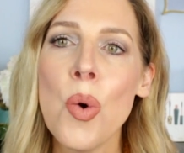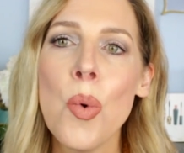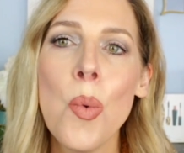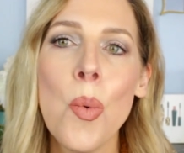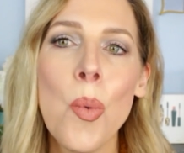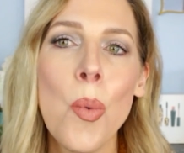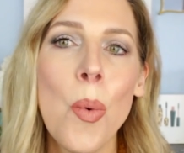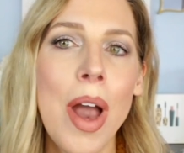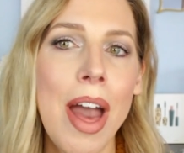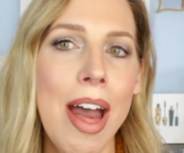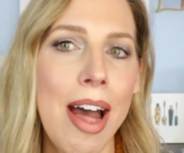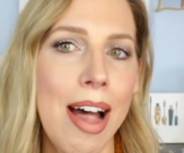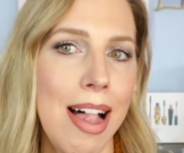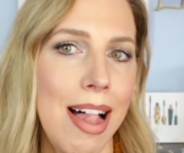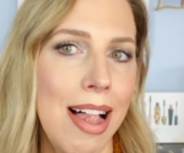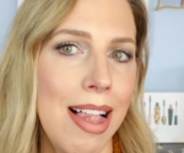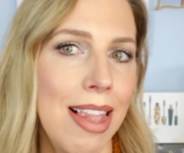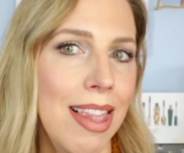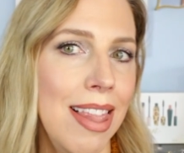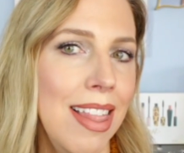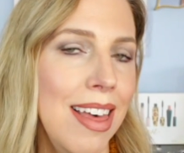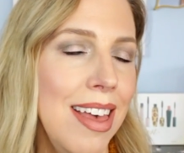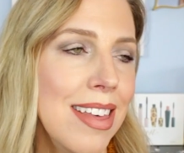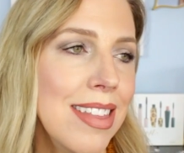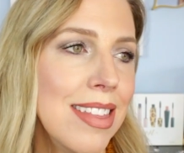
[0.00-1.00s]

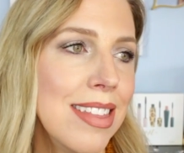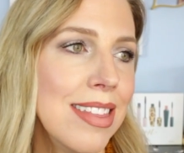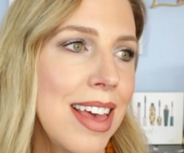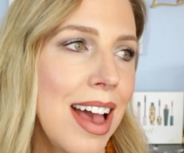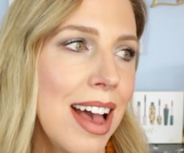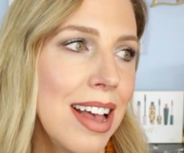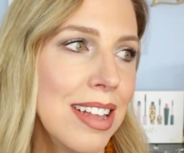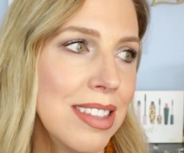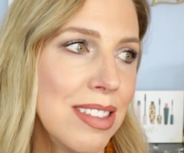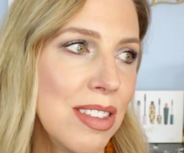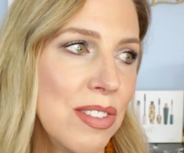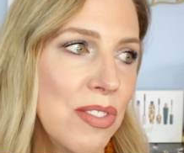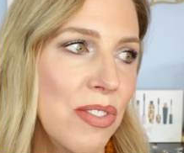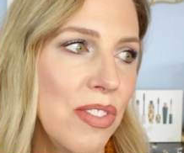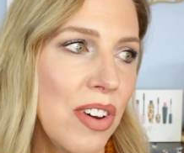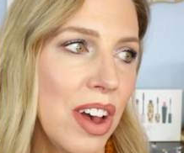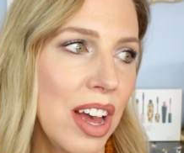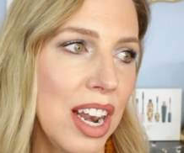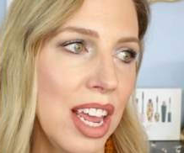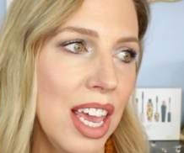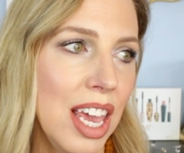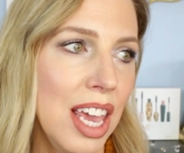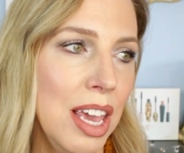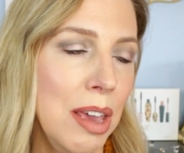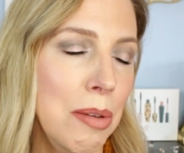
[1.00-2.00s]
Well, that's
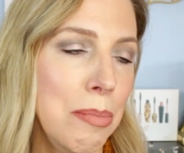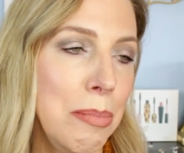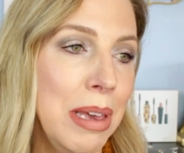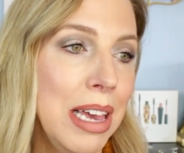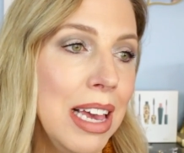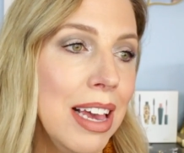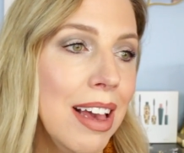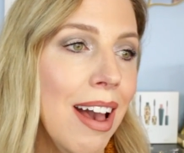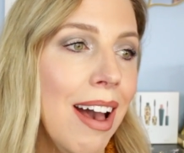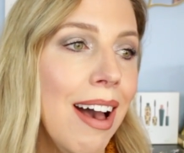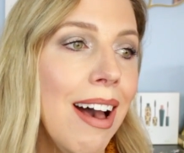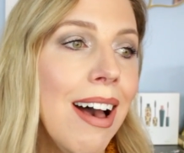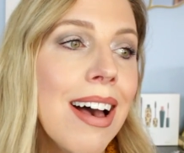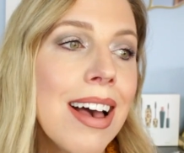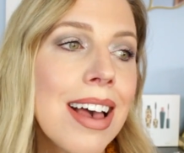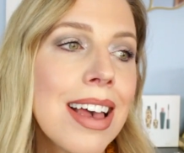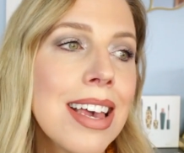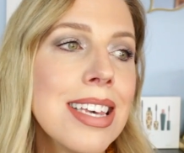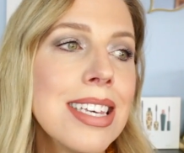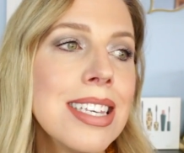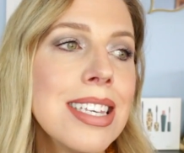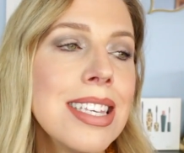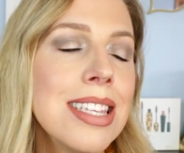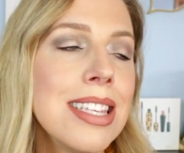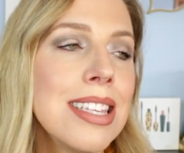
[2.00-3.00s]
funny
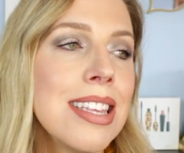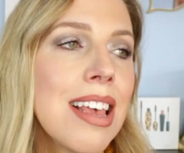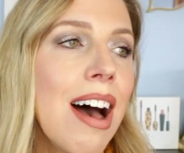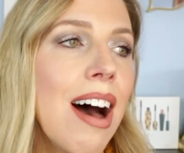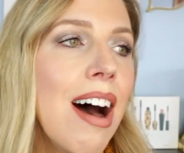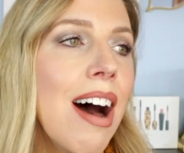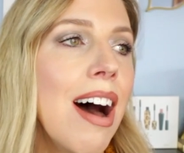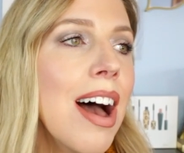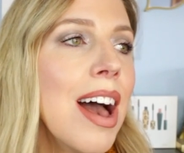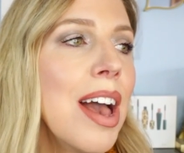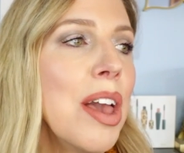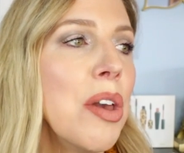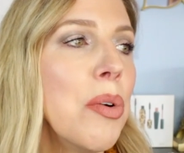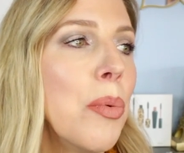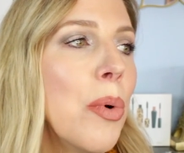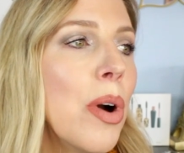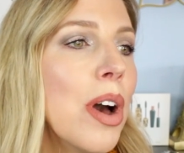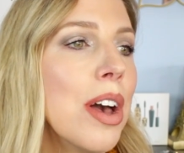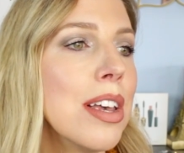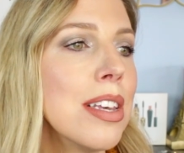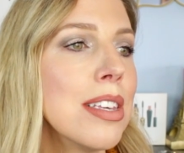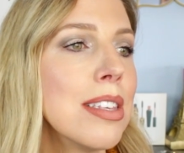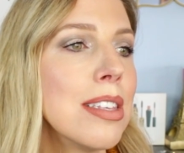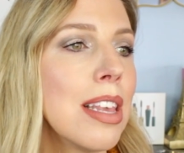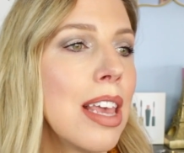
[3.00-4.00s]
because I
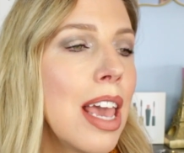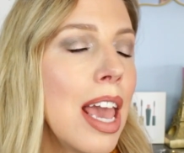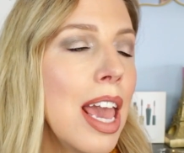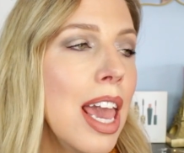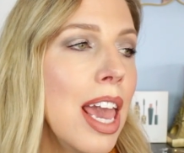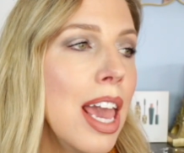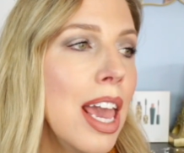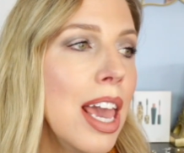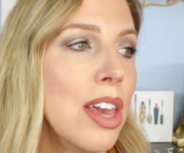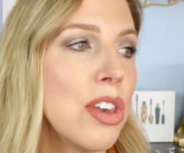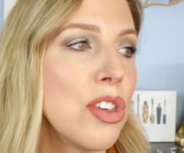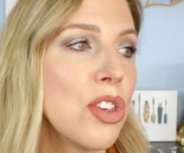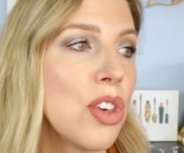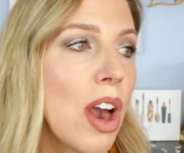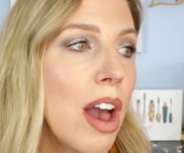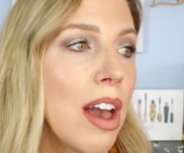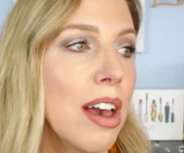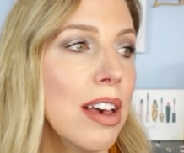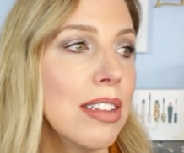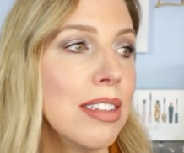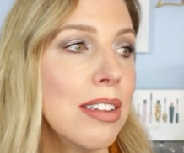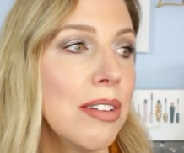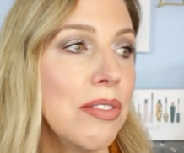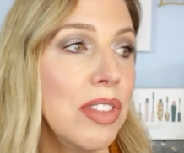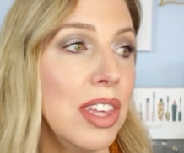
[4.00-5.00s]
was a
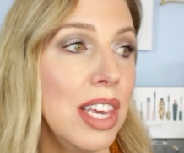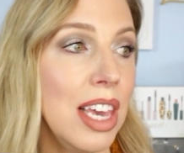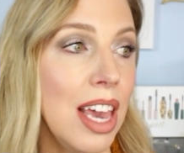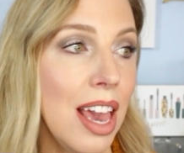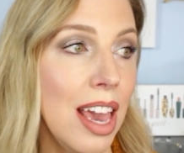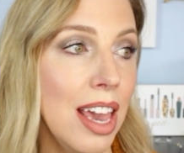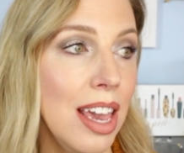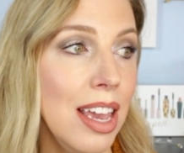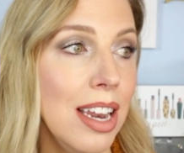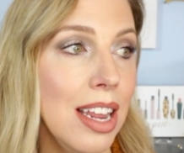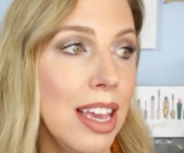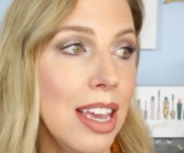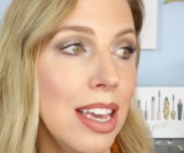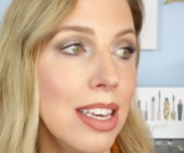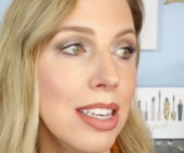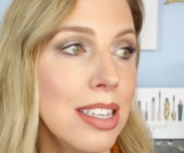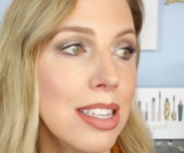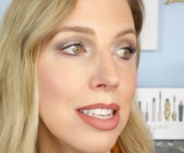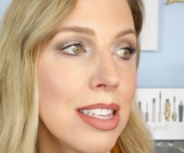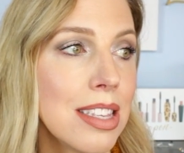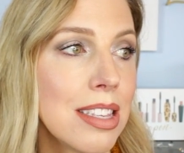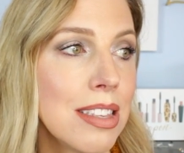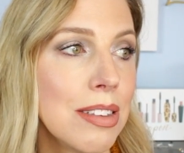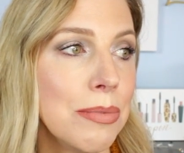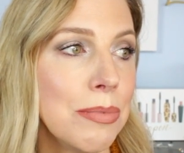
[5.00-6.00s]
child of the
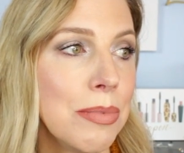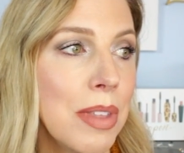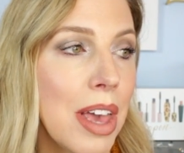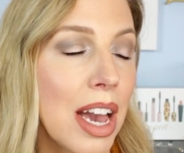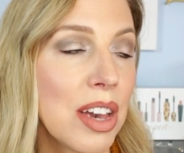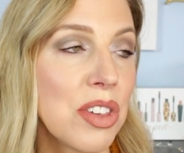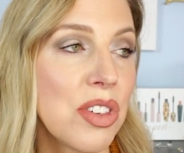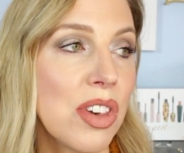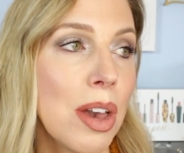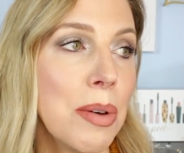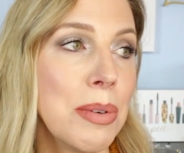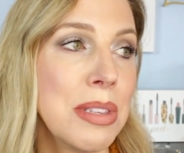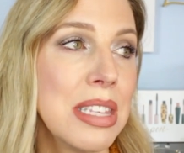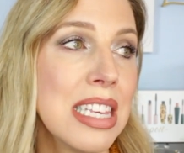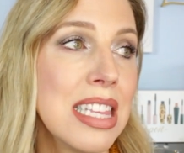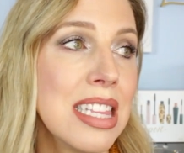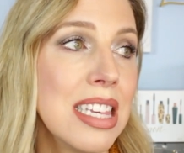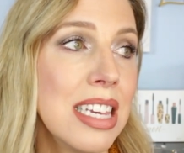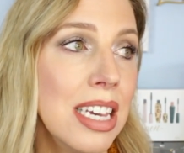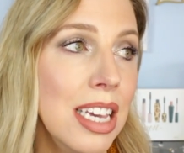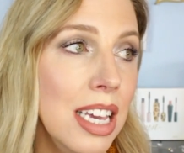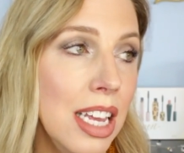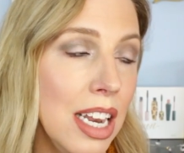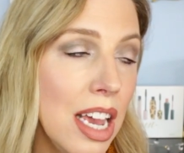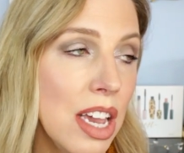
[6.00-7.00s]
80s. Actually, I was a
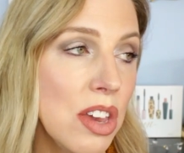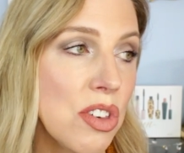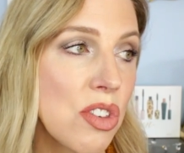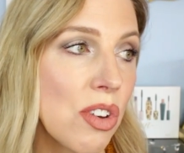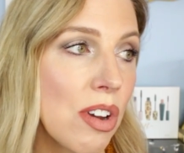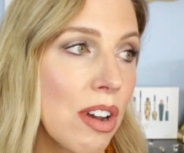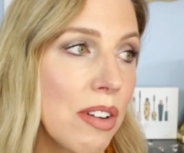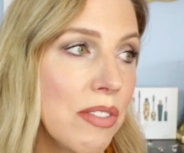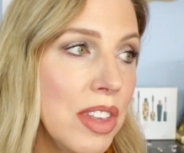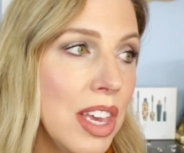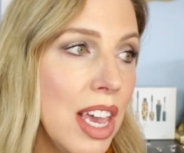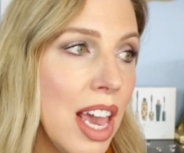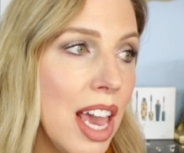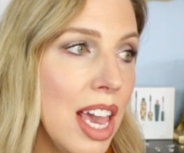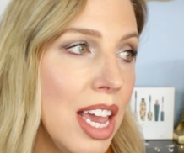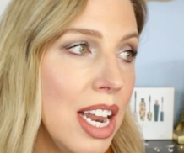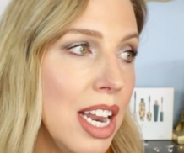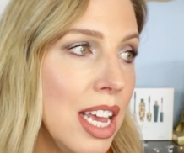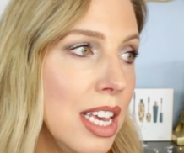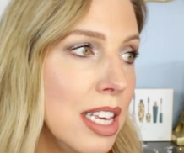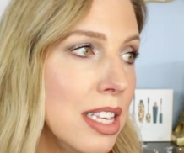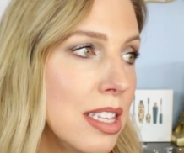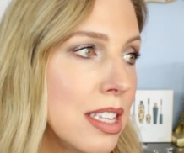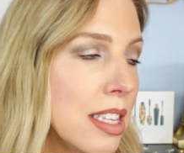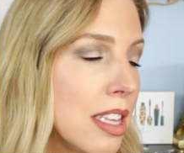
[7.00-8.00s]
teenager of the
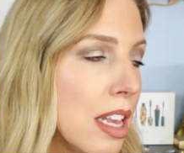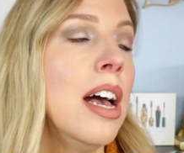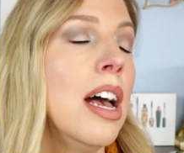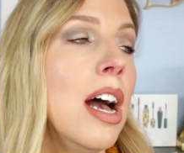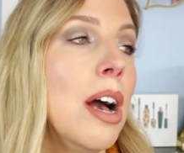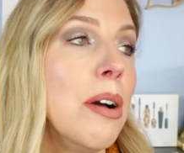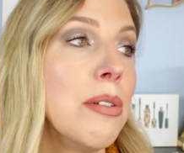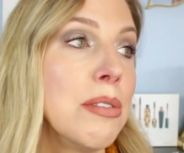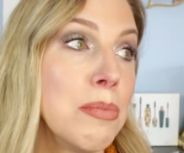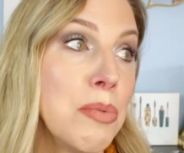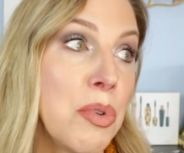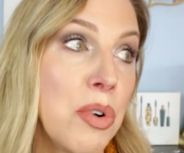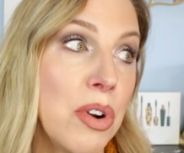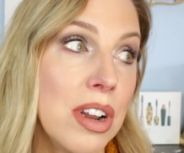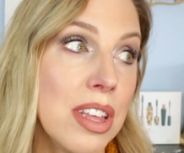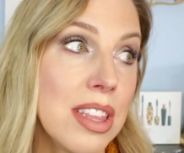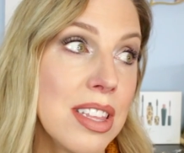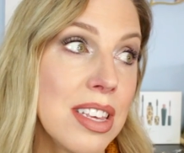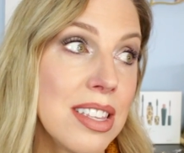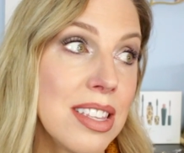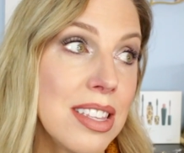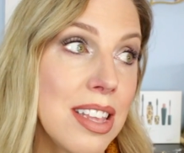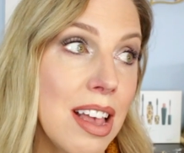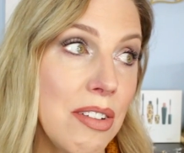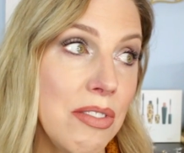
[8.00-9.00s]
80s. I was born in
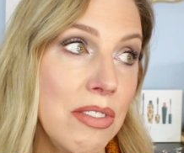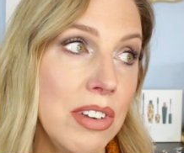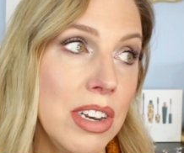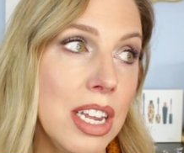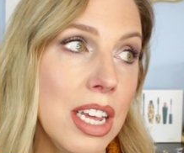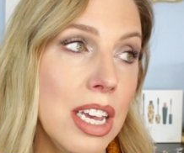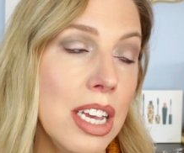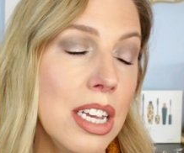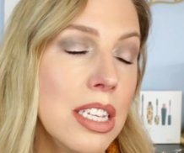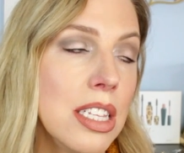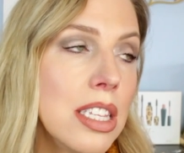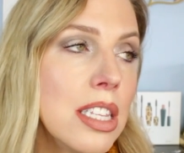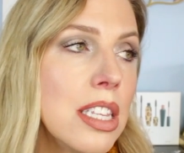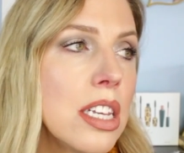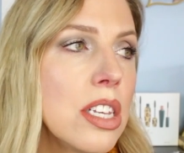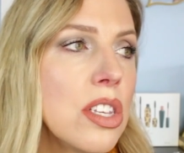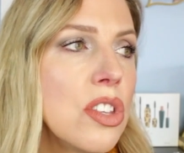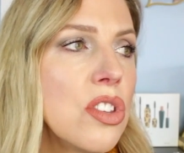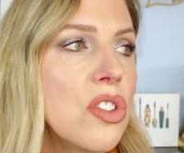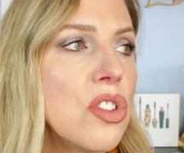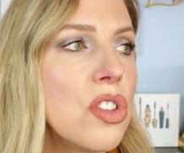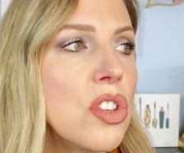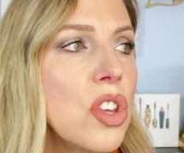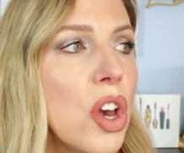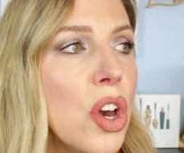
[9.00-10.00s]
the 70s.
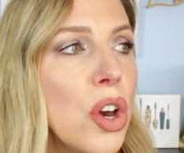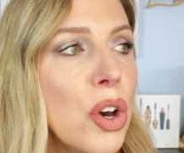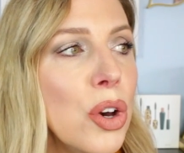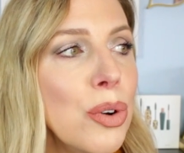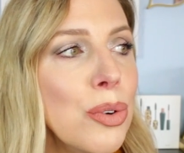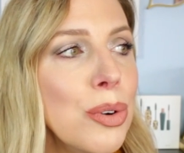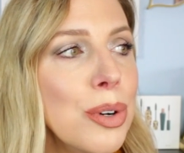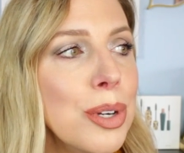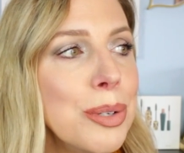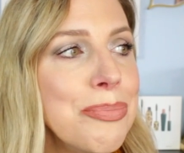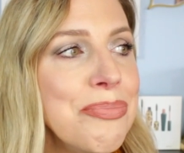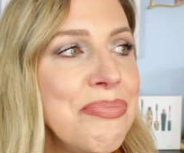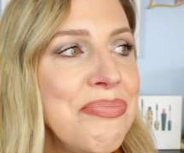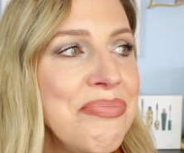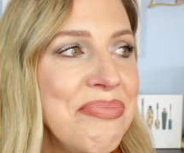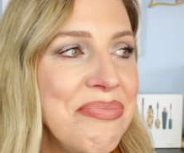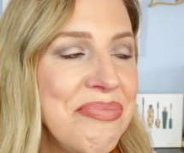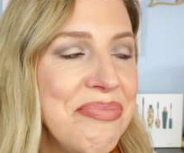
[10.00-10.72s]
So,